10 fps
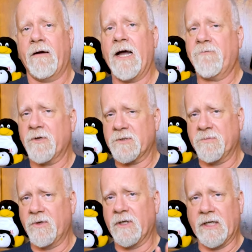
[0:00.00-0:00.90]
I first
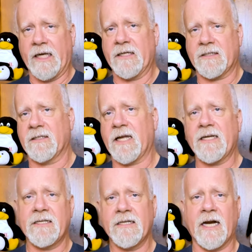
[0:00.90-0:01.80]
booted Linux in
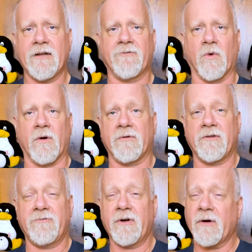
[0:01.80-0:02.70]
1994 with
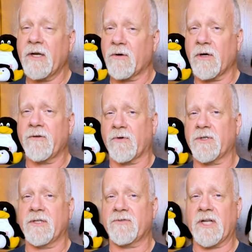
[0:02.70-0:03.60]
a very early
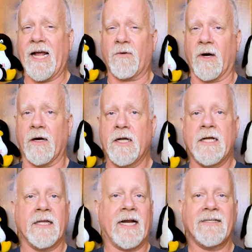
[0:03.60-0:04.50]
version of Slackware
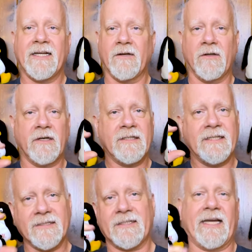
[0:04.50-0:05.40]
that I downloaded
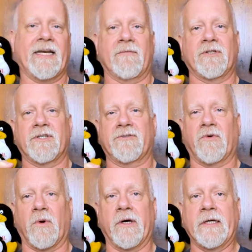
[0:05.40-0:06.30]
diskette images
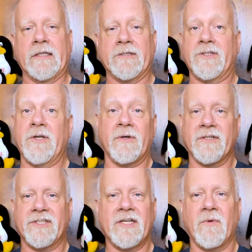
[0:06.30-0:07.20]
for, so you
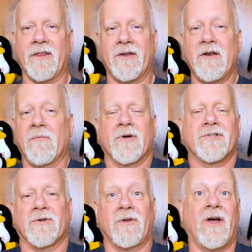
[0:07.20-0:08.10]
can see why the
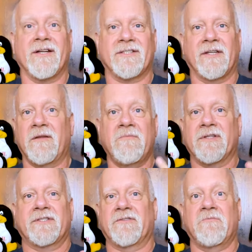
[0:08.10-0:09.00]
numbers are lost in the
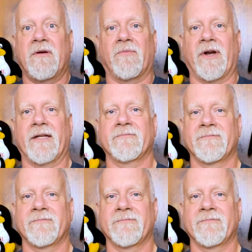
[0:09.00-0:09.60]
mists of memory.